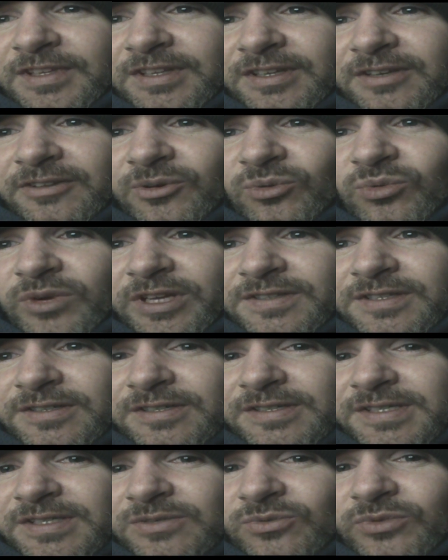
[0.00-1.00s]
you know, the
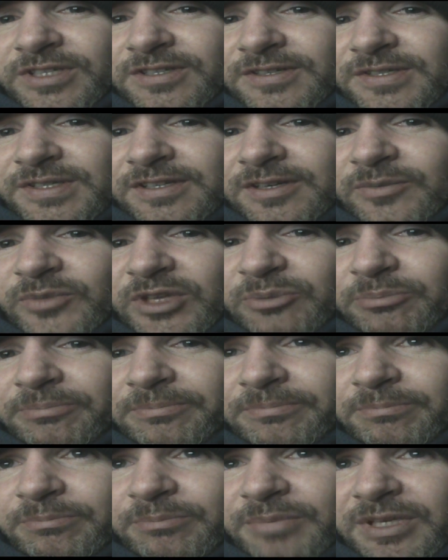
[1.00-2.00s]
winters are going to be a
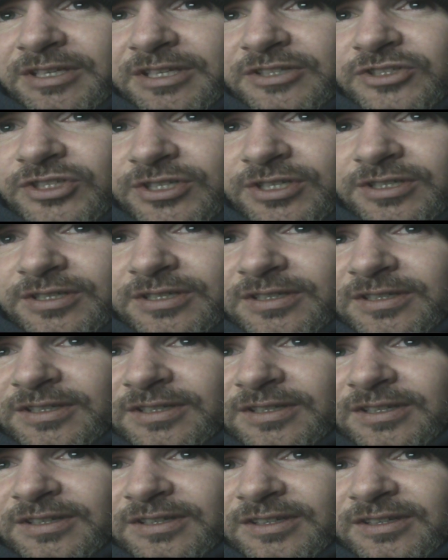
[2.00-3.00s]
bitch.
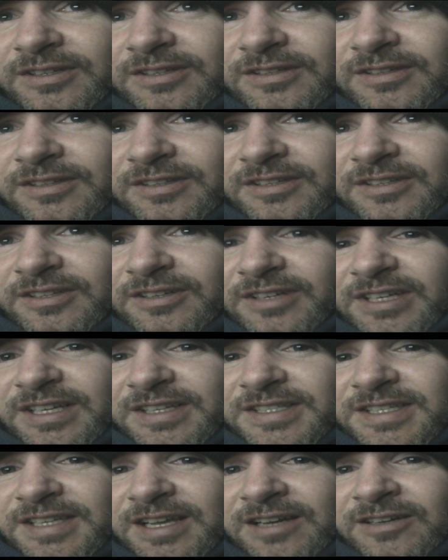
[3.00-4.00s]
You know, it
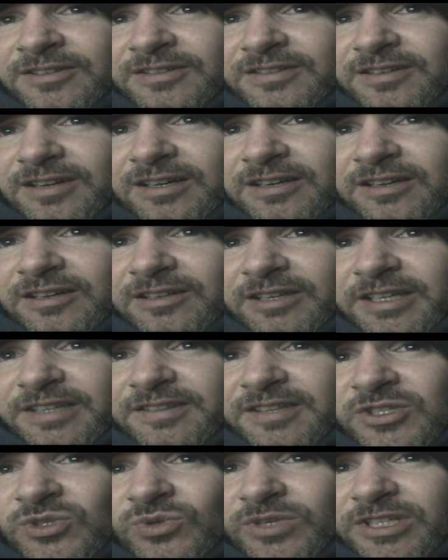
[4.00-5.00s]
gets down,
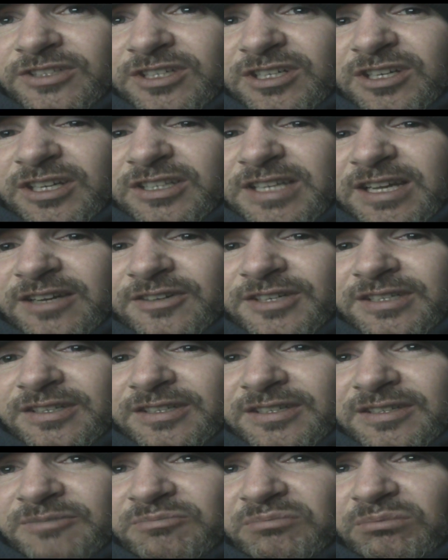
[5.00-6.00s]
like this winter it got down
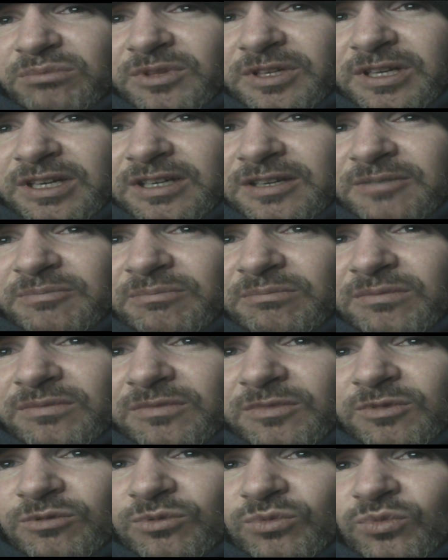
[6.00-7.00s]
to,
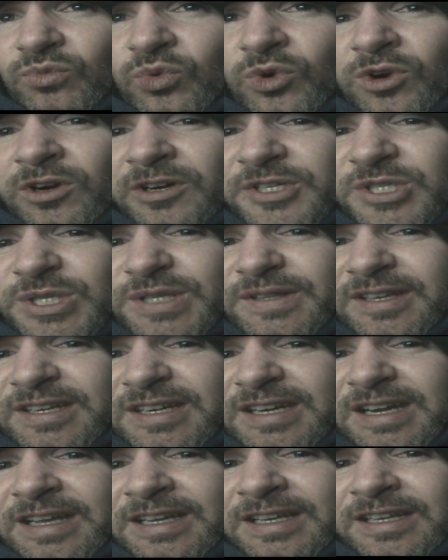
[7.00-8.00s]
worse
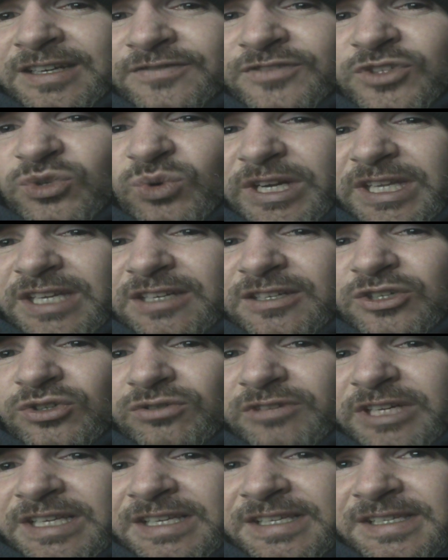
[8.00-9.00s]
than negative 20
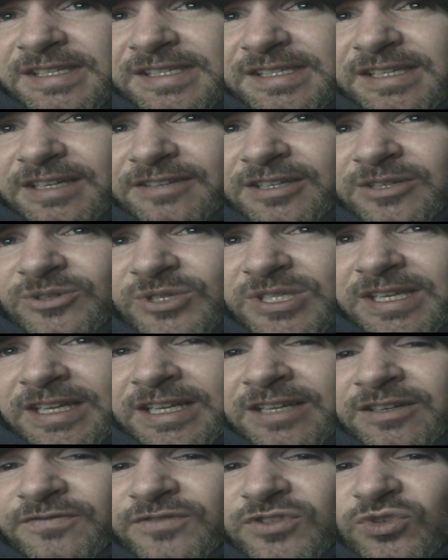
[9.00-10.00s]
degrees. I think it was
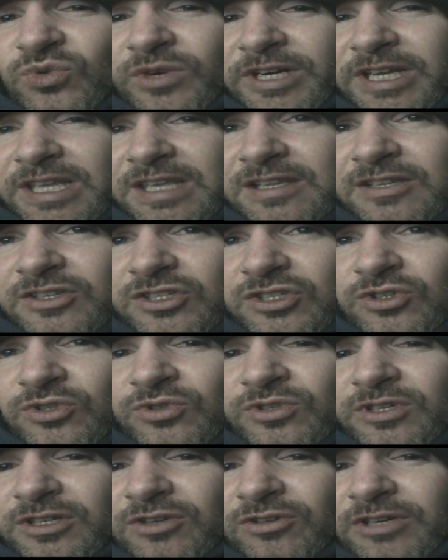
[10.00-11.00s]
negative
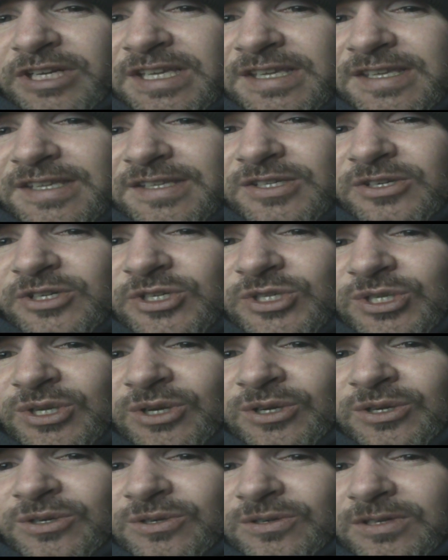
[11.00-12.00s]
22 degrees or
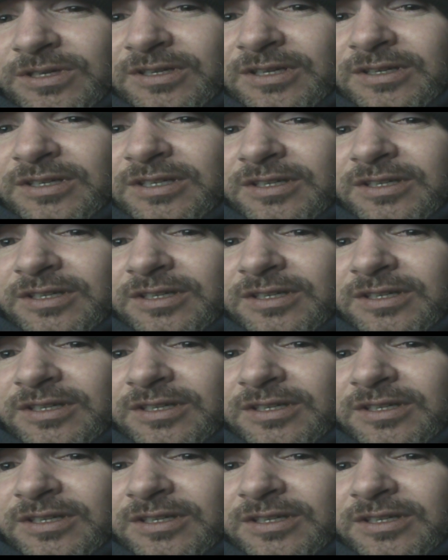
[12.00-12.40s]
so.